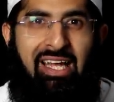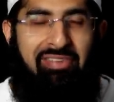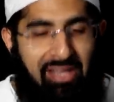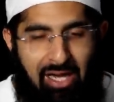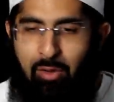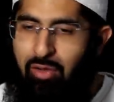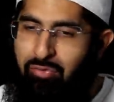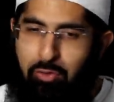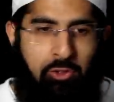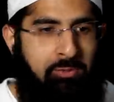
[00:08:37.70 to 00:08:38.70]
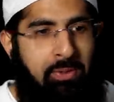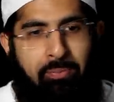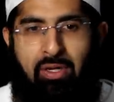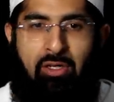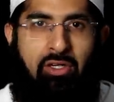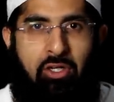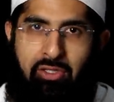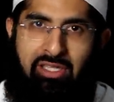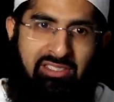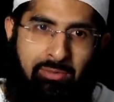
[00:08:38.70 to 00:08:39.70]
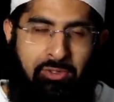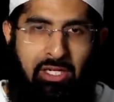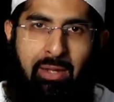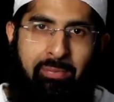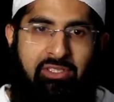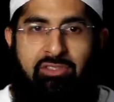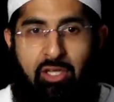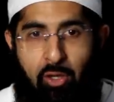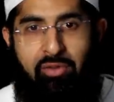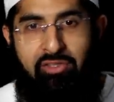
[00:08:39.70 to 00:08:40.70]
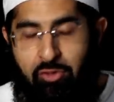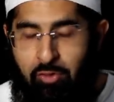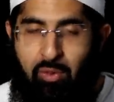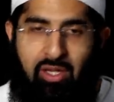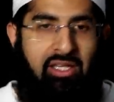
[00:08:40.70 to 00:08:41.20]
Now, of course, people are going to look at subscribers and say, oh, he's doing well,